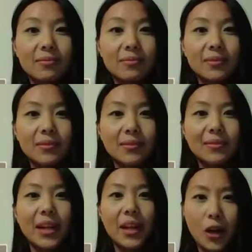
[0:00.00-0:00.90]

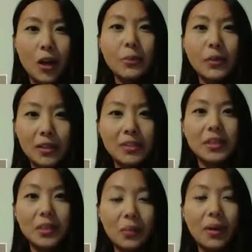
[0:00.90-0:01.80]
I hope you
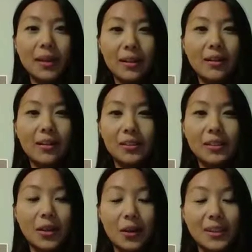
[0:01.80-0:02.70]
continue writing
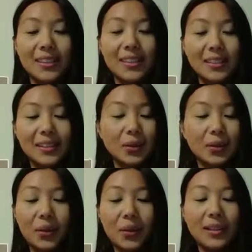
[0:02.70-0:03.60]
also. It's a
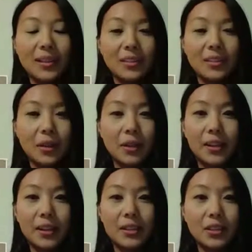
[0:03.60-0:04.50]
great
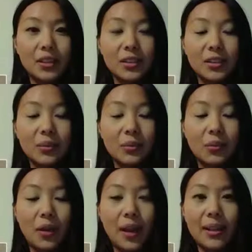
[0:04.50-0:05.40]
experience to just
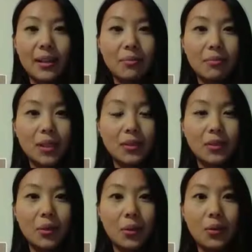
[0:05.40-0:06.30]
write and meet
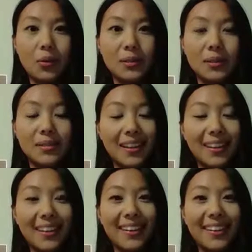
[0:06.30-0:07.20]
your goals.
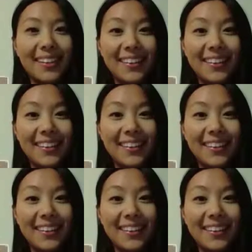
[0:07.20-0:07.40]
Yeah.